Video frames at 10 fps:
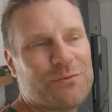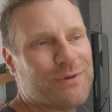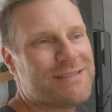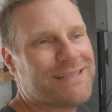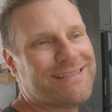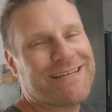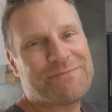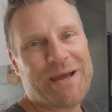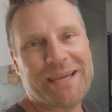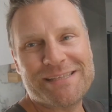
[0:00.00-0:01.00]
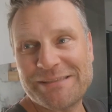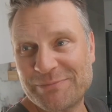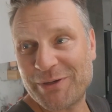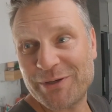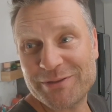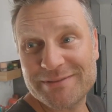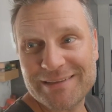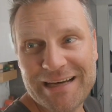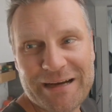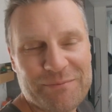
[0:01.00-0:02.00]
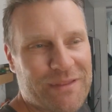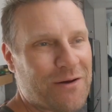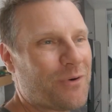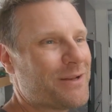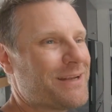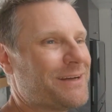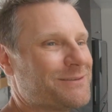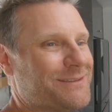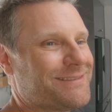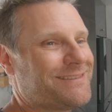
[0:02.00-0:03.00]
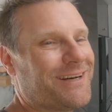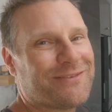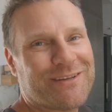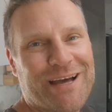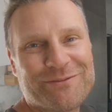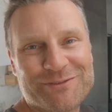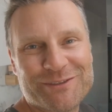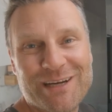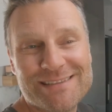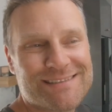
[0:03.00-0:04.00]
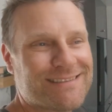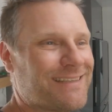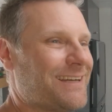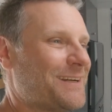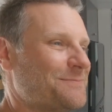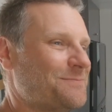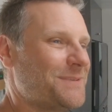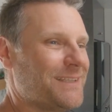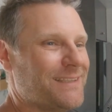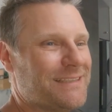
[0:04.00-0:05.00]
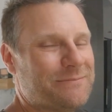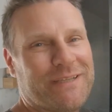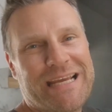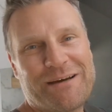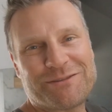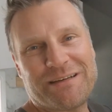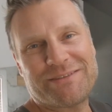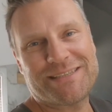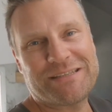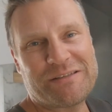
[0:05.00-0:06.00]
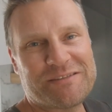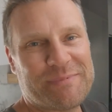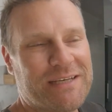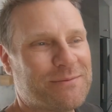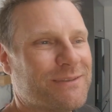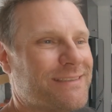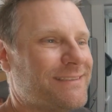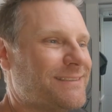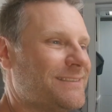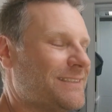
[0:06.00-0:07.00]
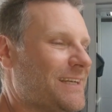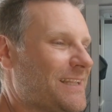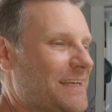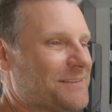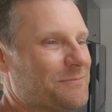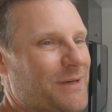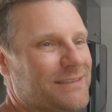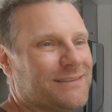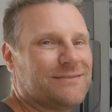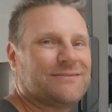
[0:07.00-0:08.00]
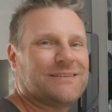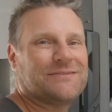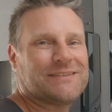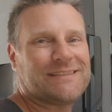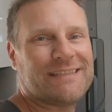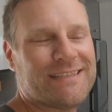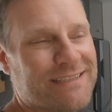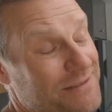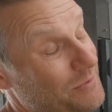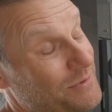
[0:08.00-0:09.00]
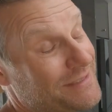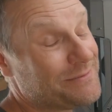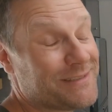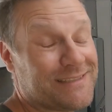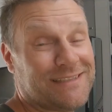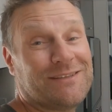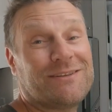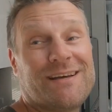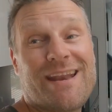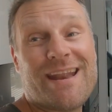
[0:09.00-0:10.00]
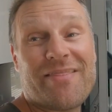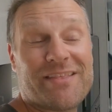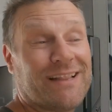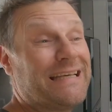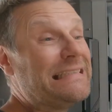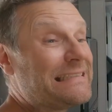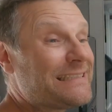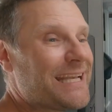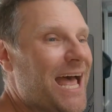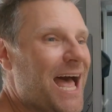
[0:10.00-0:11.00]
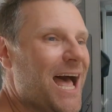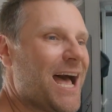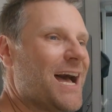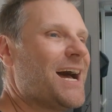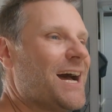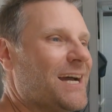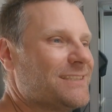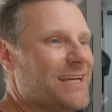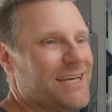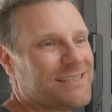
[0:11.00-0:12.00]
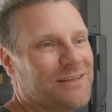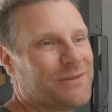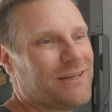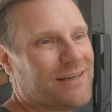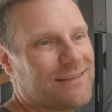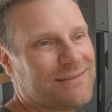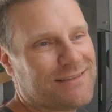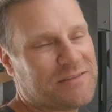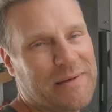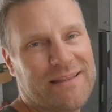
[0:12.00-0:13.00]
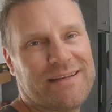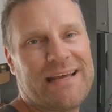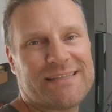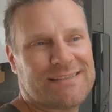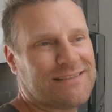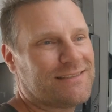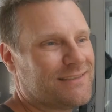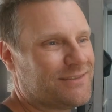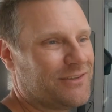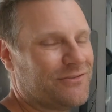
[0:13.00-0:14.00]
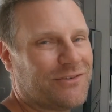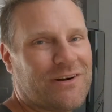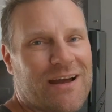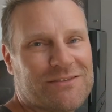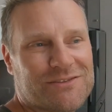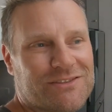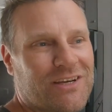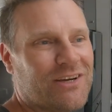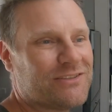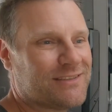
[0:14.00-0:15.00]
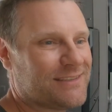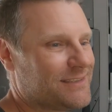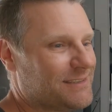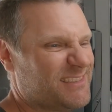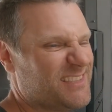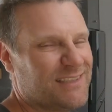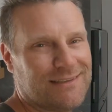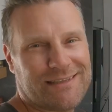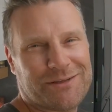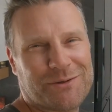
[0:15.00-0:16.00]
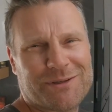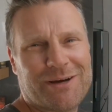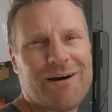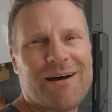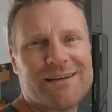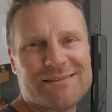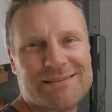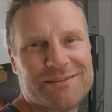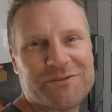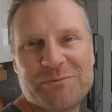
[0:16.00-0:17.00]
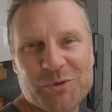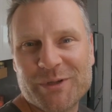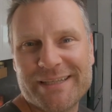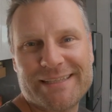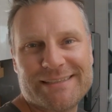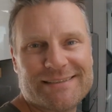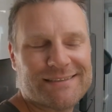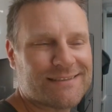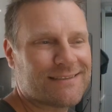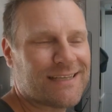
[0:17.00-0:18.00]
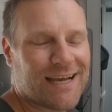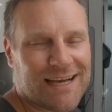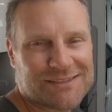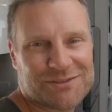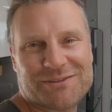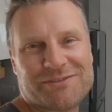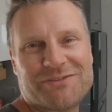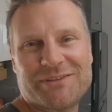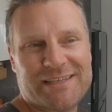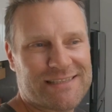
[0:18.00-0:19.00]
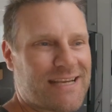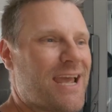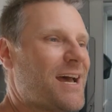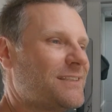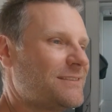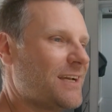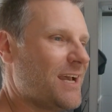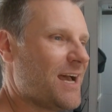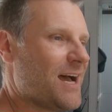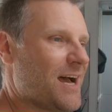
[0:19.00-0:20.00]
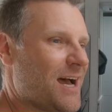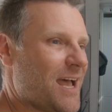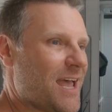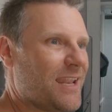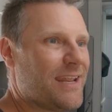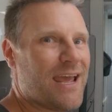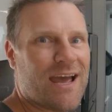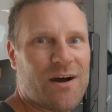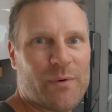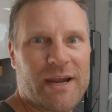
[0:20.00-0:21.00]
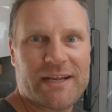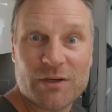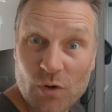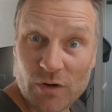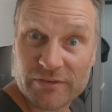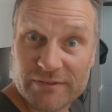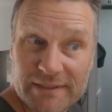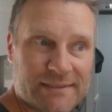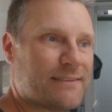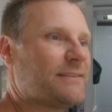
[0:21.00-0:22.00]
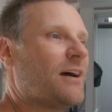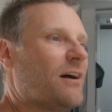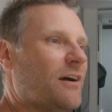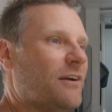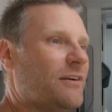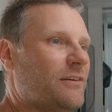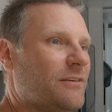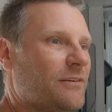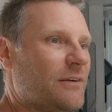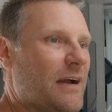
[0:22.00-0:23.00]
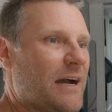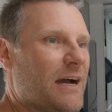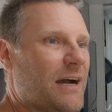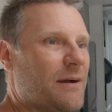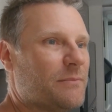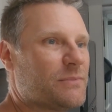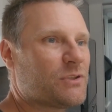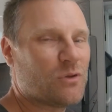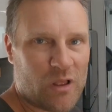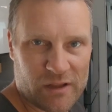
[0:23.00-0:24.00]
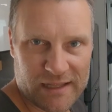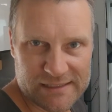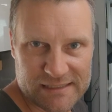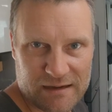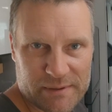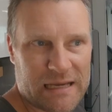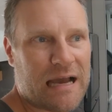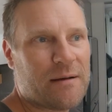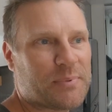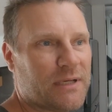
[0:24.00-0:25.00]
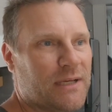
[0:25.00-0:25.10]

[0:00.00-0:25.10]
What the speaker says: We didn't get back into Perth. That one day was kind of enough for us. Peak hour traffic and lots of people, and yeah, the hustle and bustle of a city, a small city, but a city nonetheless. Yeah, so we kind of just spent the next 24 hours or so just getting organised, did a few bookings, sorted a few things out, and now we're heading north. So school holidays coming up,